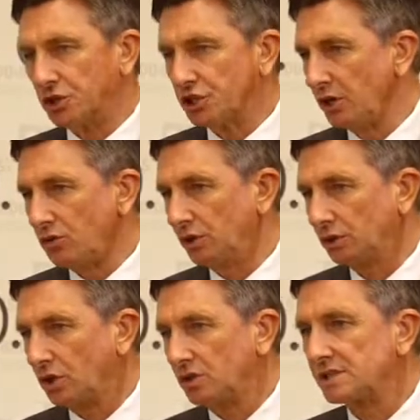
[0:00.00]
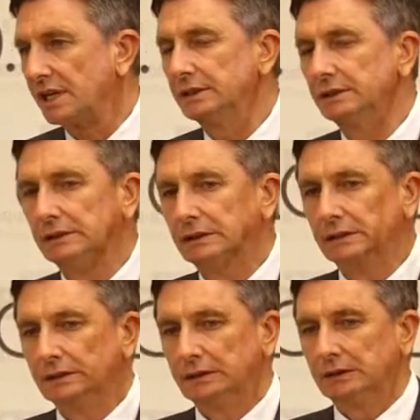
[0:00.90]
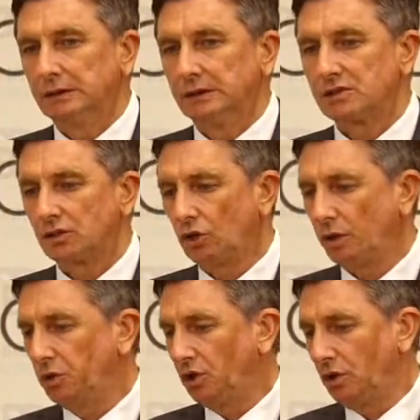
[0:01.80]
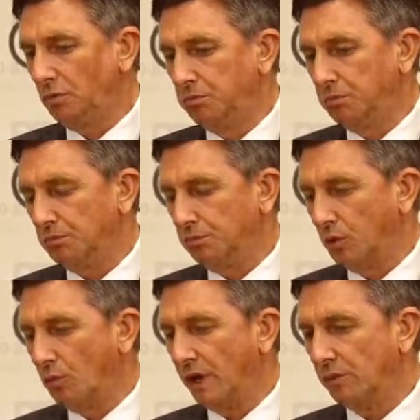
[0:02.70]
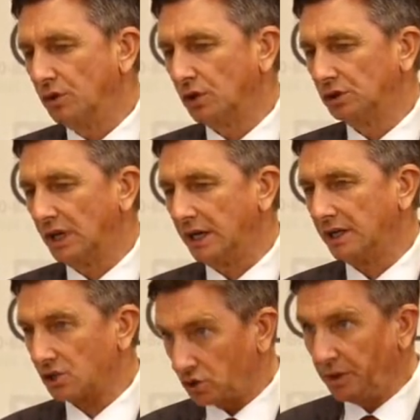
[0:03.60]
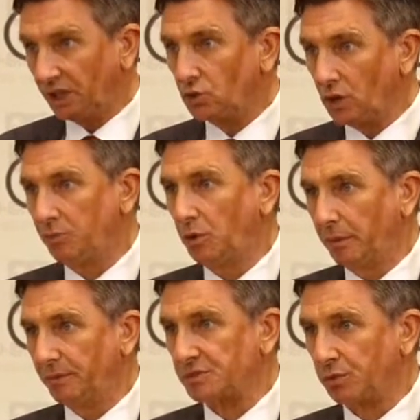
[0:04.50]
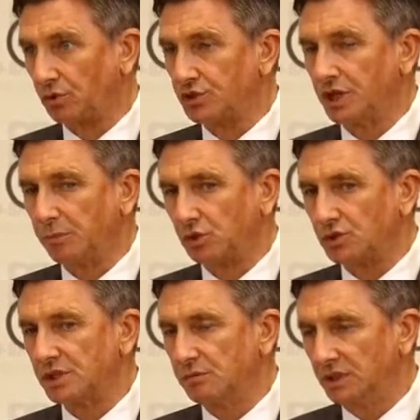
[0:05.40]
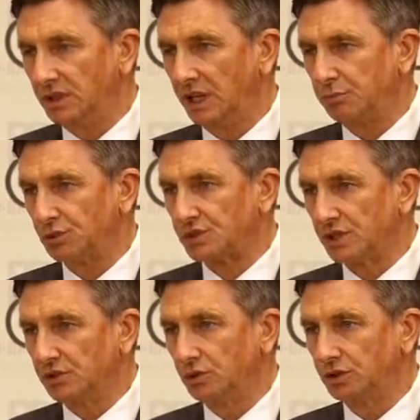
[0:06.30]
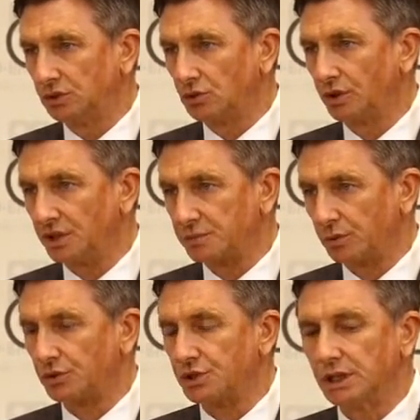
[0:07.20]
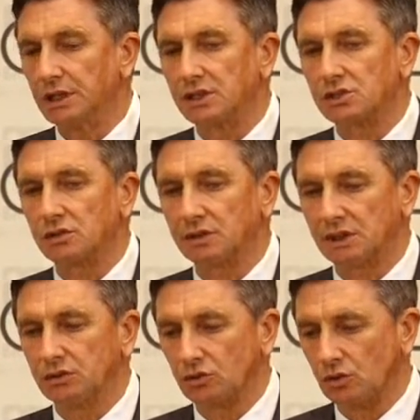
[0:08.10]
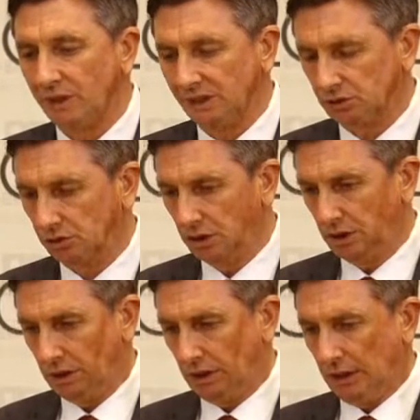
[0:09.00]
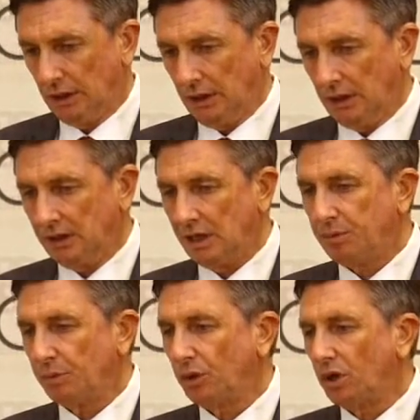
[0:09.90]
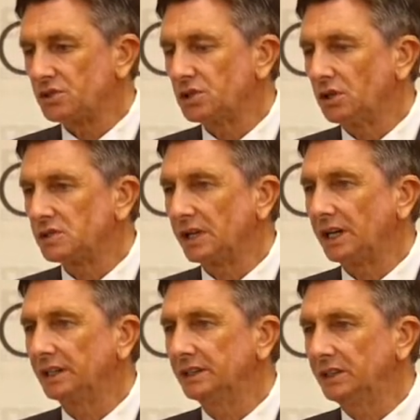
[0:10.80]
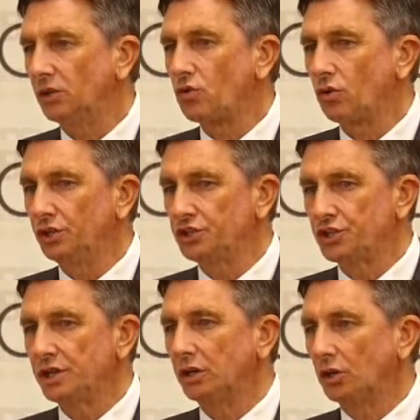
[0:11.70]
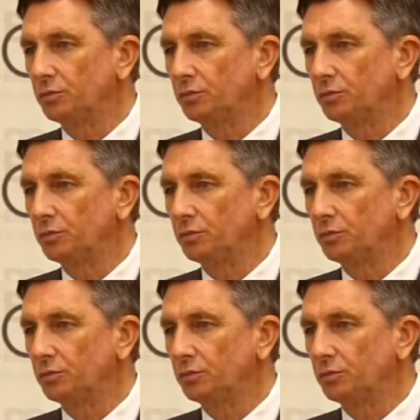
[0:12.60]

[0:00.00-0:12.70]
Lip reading: wishing to recognize the Republic of Kosovo. So it would be an endless discussion. And since we had other important messages which are not to be underrated,